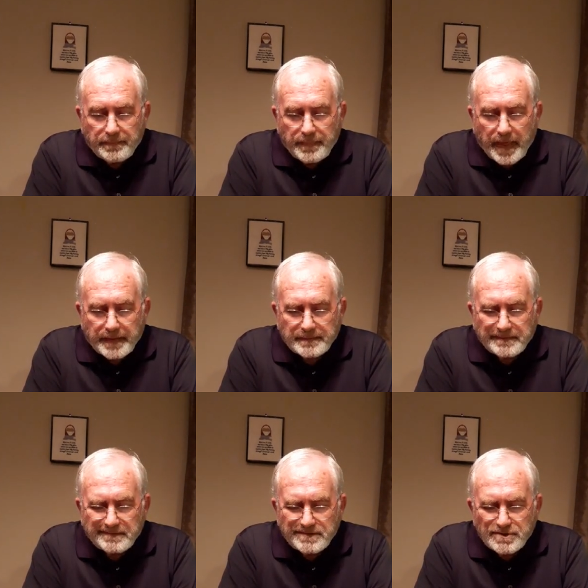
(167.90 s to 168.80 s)
that
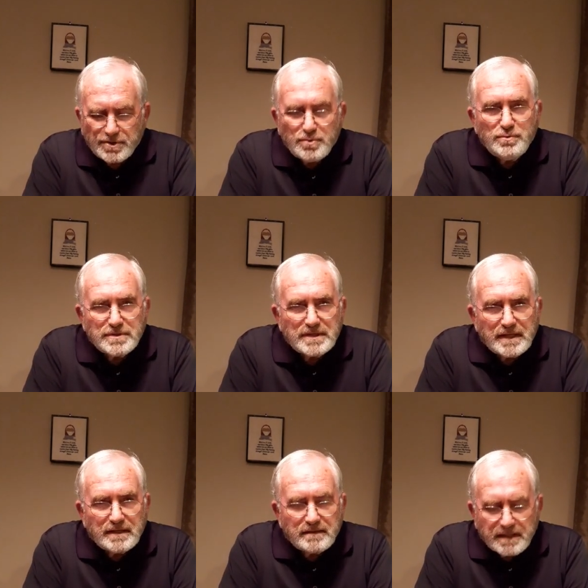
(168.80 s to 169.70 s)

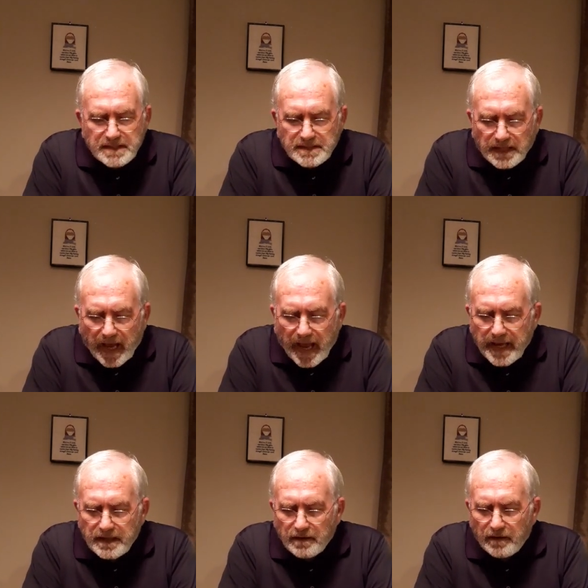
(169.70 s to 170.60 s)
choosing this kind